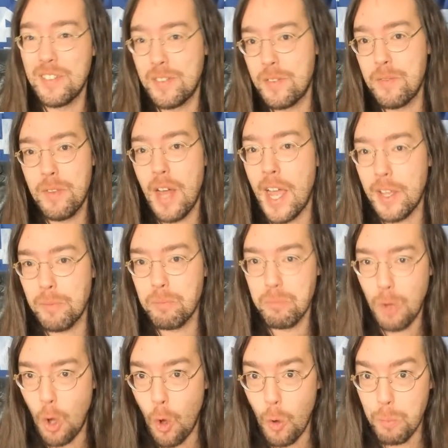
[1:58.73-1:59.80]
I
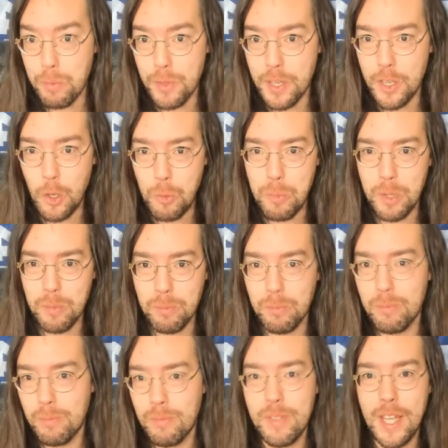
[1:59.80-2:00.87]
hope that human
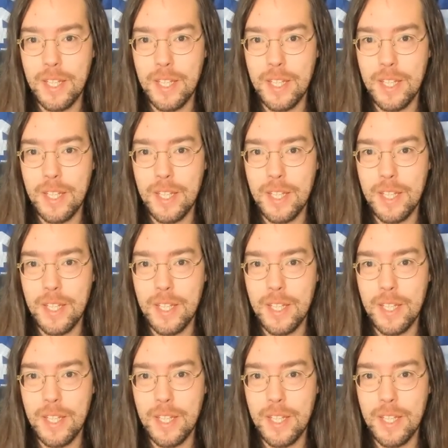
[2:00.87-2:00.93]
can,